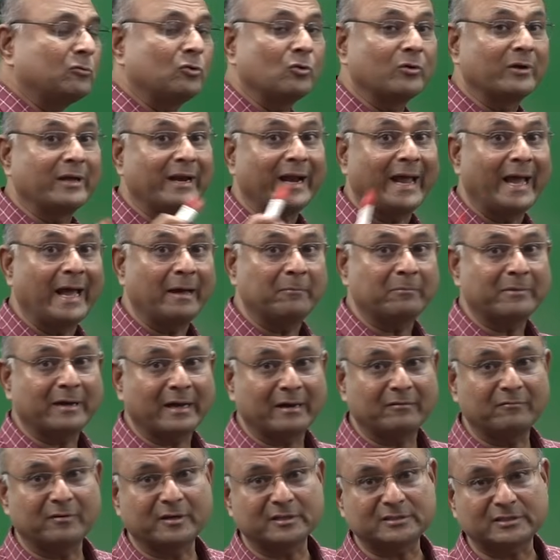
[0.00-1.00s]
to gram
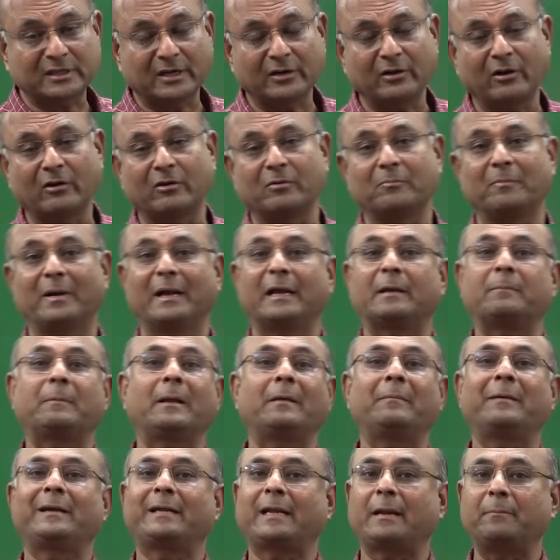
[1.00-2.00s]
conversion, you have to multiply
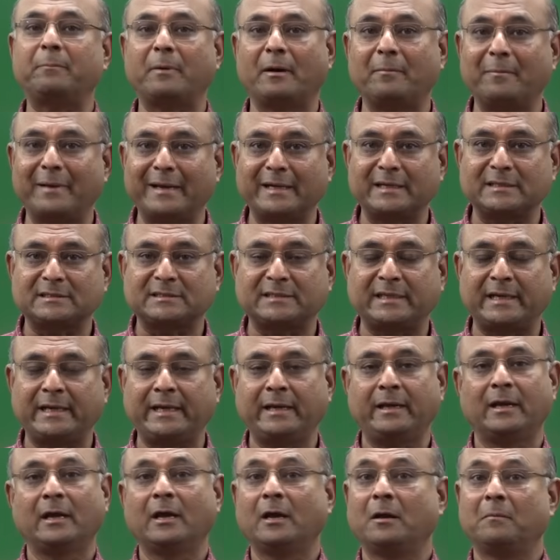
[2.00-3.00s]
by 10 power minus
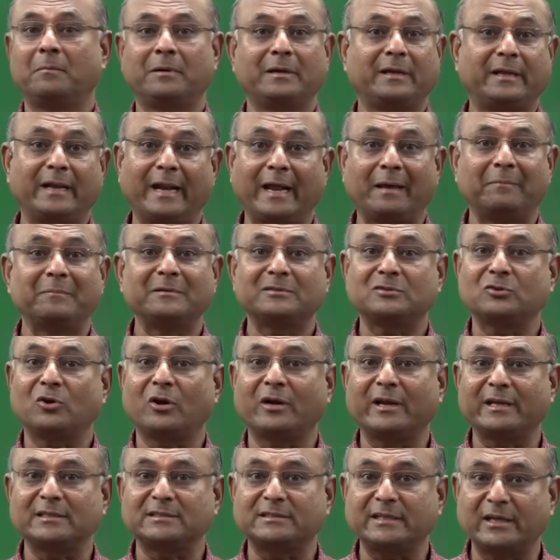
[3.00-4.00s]
3, but gram is
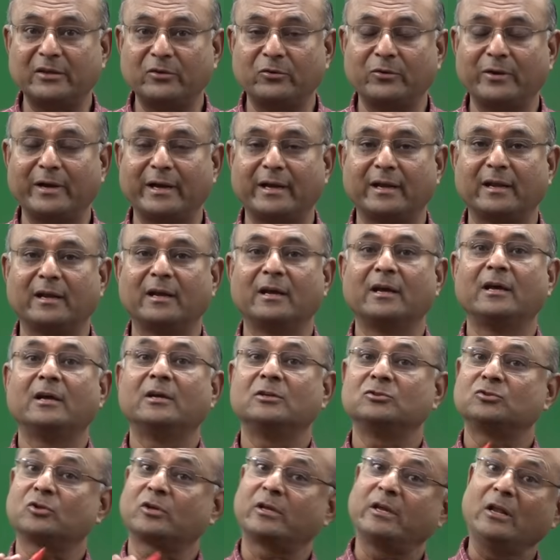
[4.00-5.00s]
not SI unit.
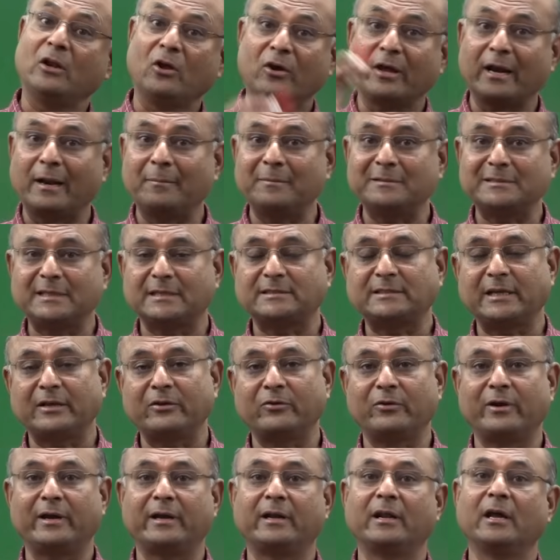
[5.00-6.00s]
So kilogram is SI
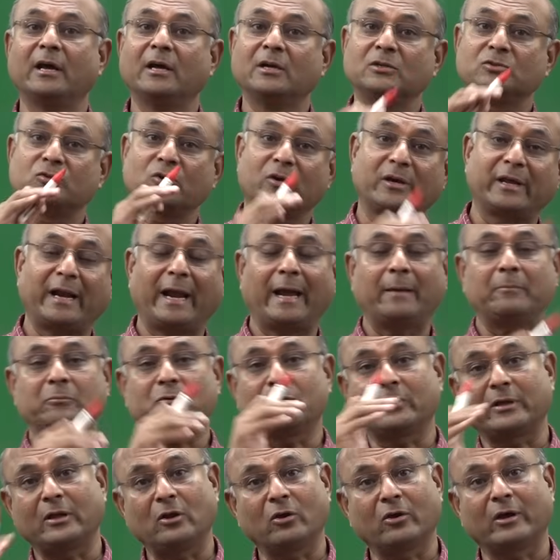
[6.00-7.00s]
unit. So gram to
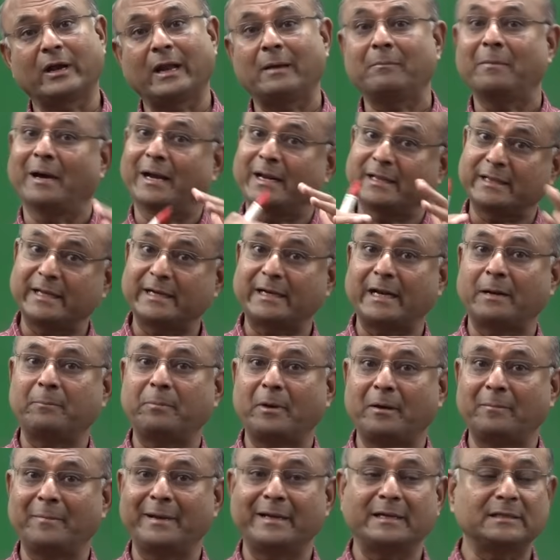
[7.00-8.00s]
kilogram, another 10
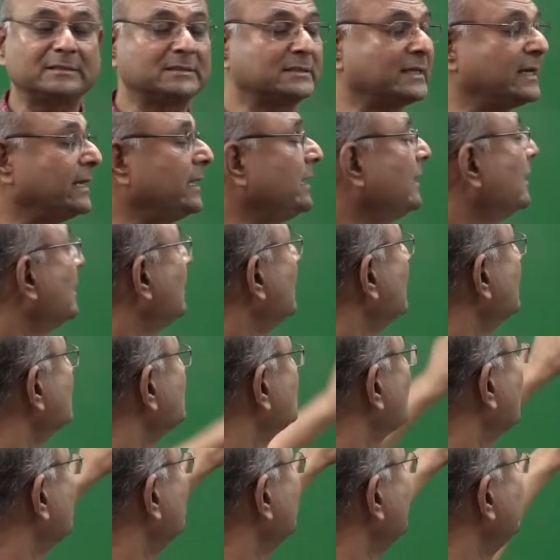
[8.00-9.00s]
power minus 3.
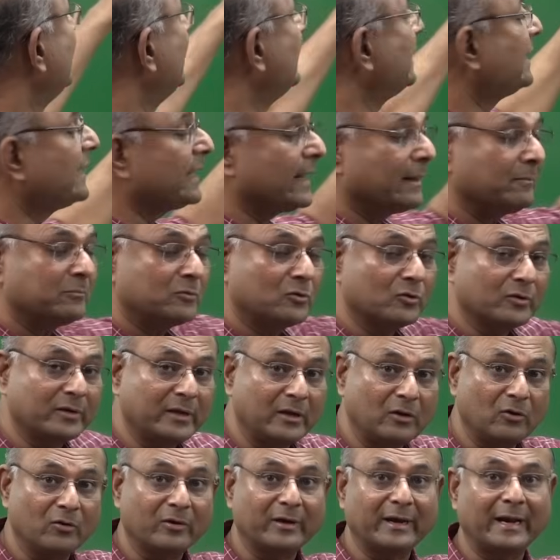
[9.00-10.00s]
So milligram to
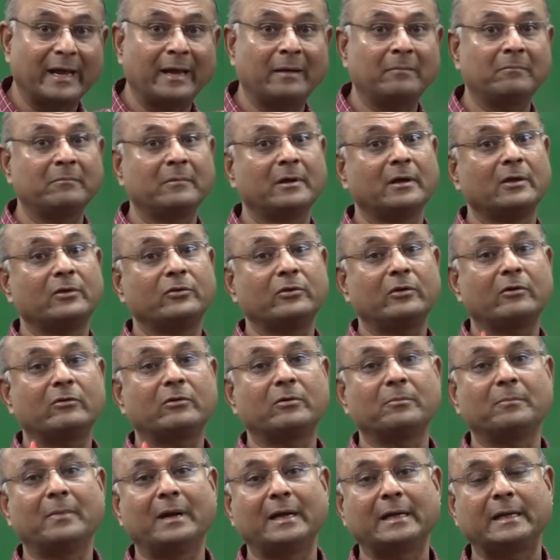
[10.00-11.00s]
kilogram, you have to
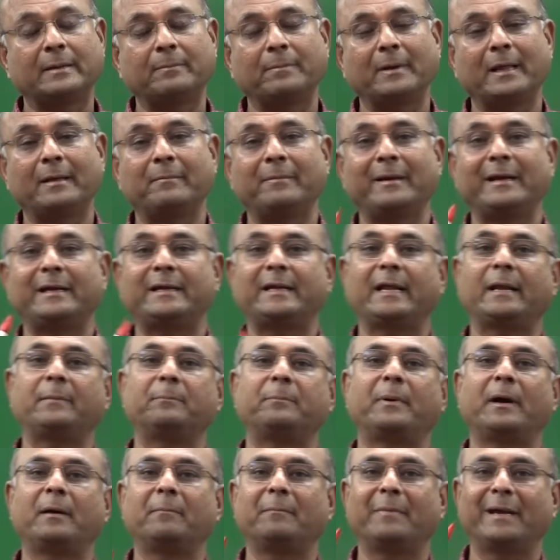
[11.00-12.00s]
multiply by 10
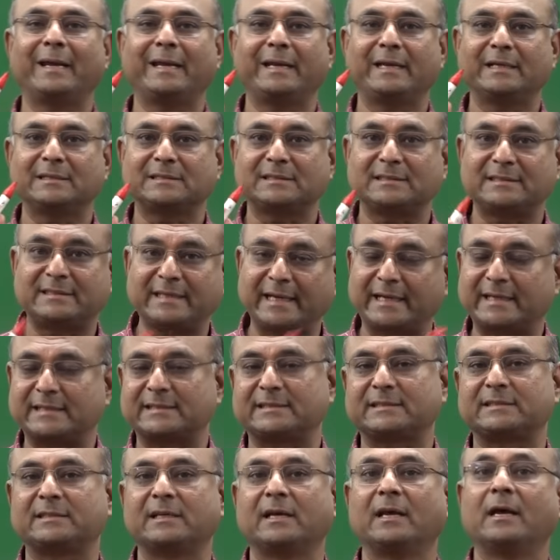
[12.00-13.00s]
power minus
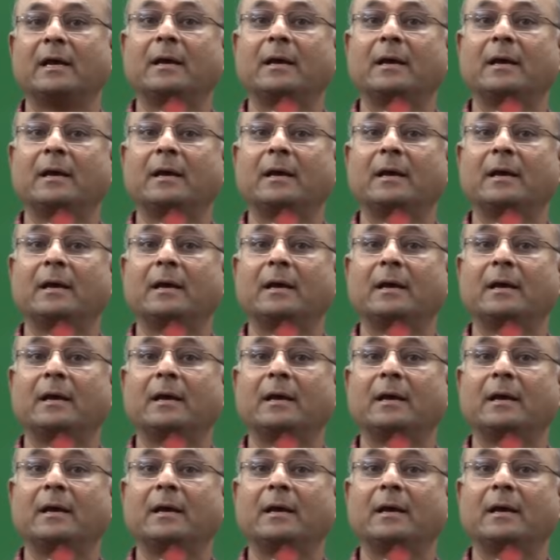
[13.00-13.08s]
6.